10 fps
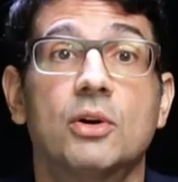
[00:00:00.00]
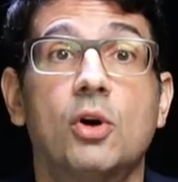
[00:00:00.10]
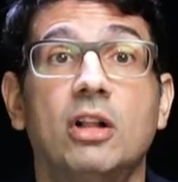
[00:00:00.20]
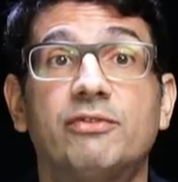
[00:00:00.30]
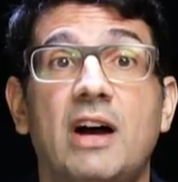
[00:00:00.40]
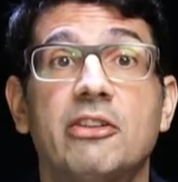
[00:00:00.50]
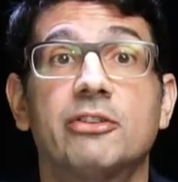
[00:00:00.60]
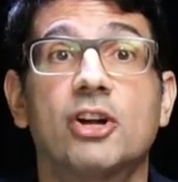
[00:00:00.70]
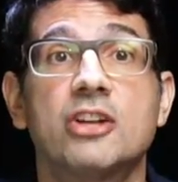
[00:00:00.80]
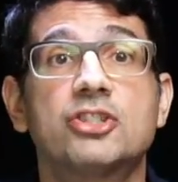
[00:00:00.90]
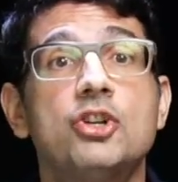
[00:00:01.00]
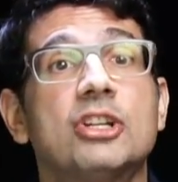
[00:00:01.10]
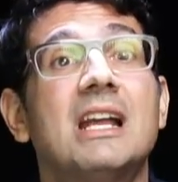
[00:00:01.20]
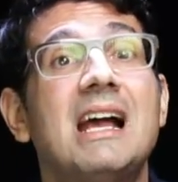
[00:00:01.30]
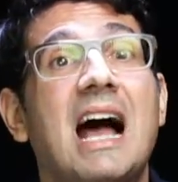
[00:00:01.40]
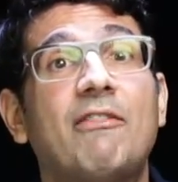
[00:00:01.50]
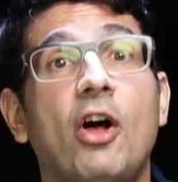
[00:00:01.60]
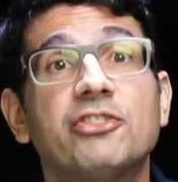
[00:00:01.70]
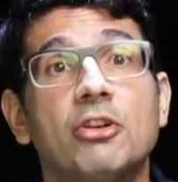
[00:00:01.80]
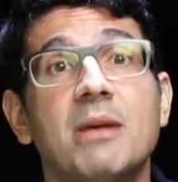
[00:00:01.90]
so-called father of the Constitution. I've
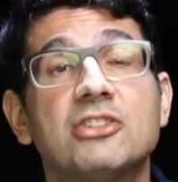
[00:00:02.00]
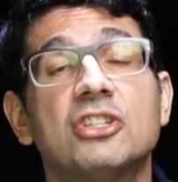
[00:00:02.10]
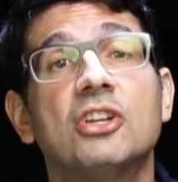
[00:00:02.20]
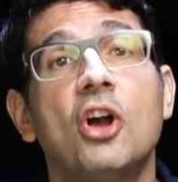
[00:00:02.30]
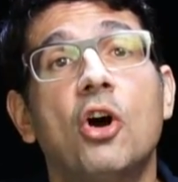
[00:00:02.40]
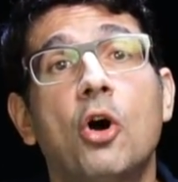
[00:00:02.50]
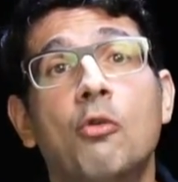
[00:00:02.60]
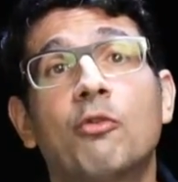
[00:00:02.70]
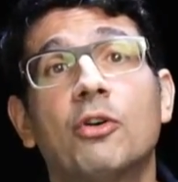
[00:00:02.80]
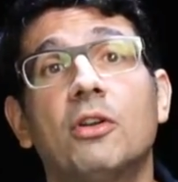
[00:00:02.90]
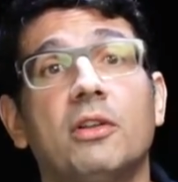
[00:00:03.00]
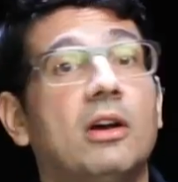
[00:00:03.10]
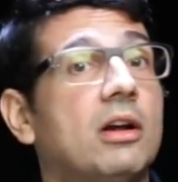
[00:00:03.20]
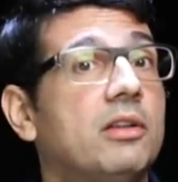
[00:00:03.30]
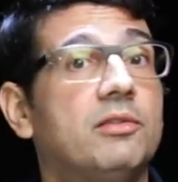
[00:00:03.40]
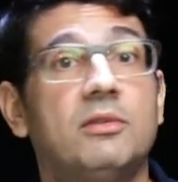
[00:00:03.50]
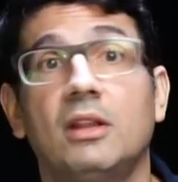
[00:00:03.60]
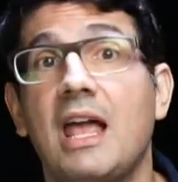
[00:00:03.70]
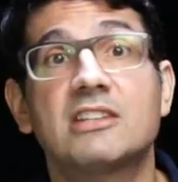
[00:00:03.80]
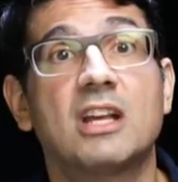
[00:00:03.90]
also mentioned over
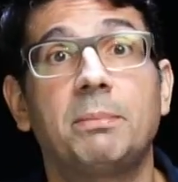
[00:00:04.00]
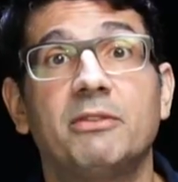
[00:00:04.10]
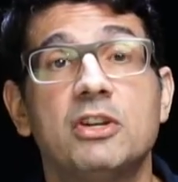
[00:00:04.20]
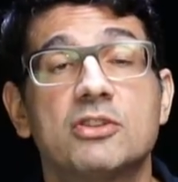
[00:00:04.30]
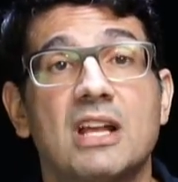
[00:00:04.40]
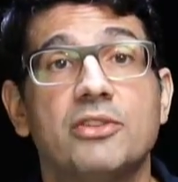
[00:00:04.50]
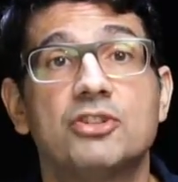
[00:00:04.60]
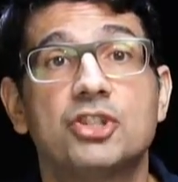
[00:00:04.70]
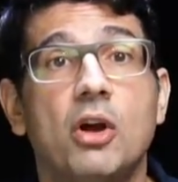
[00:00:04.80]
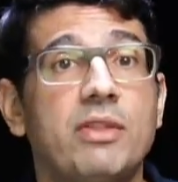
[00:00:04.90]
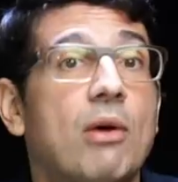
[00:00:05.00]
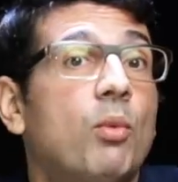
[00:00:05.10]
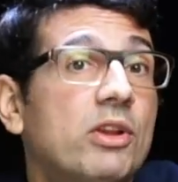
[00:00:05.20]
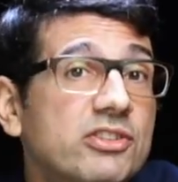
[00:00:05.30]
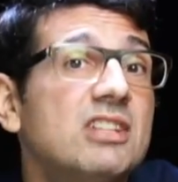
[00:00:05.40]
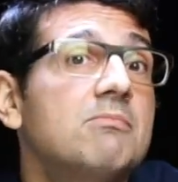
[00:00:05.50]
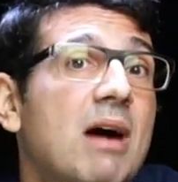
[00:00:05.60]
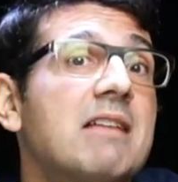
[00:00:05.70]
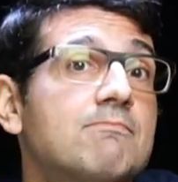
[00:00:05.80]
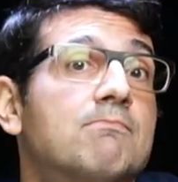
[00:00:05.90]
the last couple of years on this show that Wilson
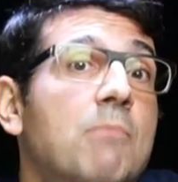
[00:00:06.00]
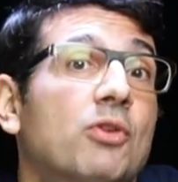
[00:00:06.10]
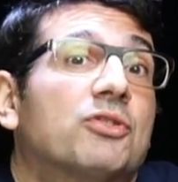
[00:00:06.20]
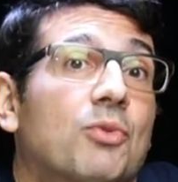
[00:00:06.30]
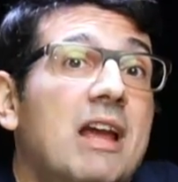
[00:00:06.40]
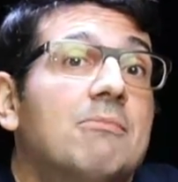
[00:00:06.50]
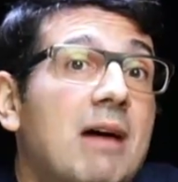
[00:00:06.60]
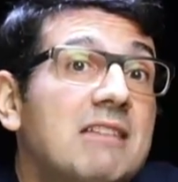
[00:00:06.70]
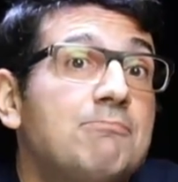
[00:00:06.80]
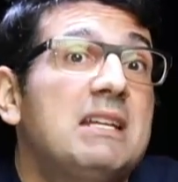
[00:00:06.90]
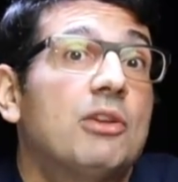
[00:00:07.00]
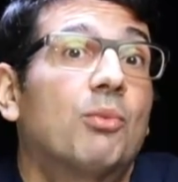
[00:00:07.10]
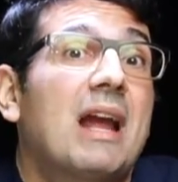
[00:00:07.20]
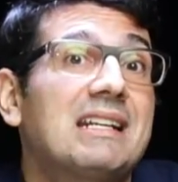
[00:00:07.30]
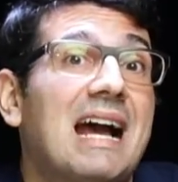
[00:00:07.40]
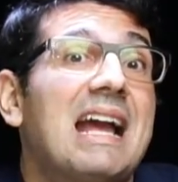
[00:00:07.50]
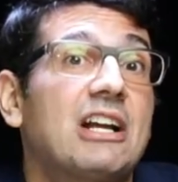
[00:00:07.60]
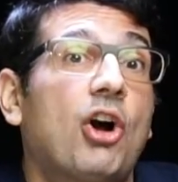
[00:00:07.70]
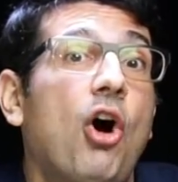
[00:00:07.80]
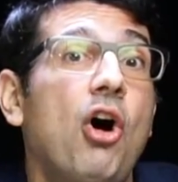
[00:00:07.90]
might be the right guy
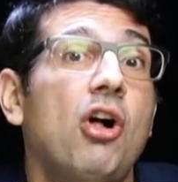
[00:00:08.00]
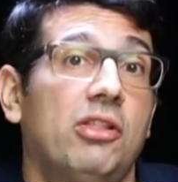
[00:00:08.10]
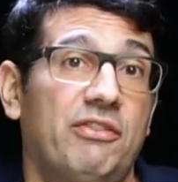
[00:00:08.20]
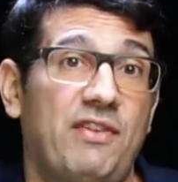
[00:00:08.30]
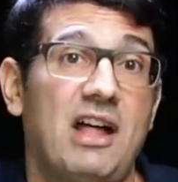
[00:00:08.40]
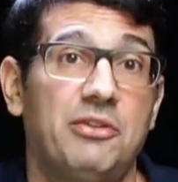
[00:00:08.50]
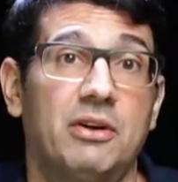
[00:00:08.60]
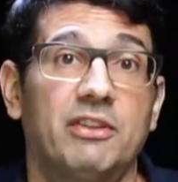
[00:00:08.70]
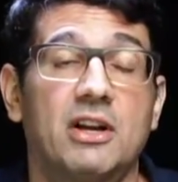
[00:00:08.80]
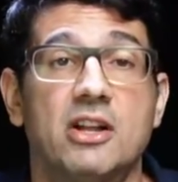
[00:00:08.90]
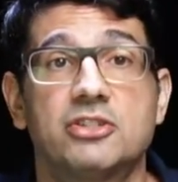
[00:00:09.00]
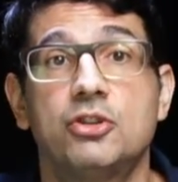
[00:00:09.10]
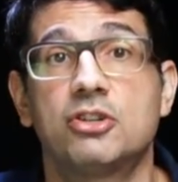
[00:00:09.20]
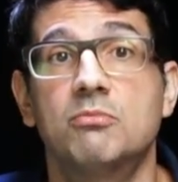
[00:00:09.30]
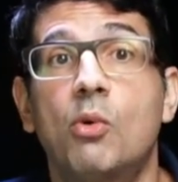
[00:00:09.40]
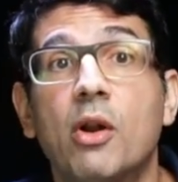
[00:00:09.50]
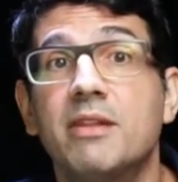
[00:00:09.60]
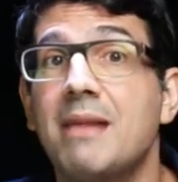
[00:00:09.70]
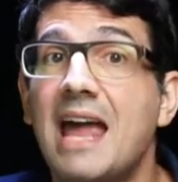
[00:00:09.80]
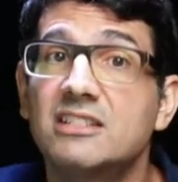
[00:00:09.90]
to call the father of the Constitution more
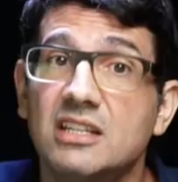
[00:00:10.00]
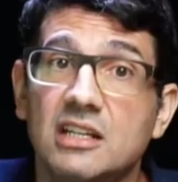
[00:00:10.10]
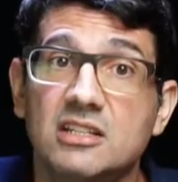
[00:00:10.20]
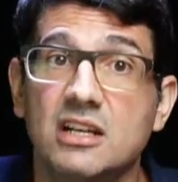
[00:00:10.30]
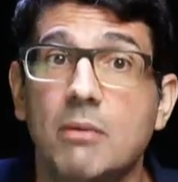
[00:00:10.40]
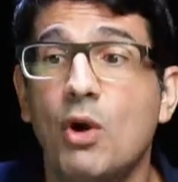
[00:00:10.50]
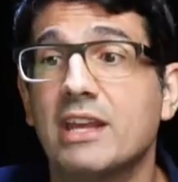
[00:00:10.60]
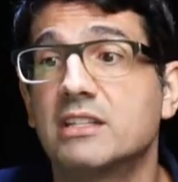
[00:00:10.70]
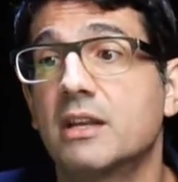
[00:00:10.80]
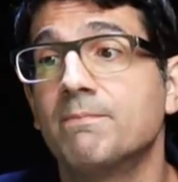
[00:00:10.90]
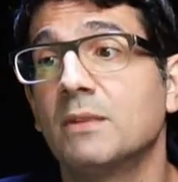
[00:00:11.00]
than Madison in some ways.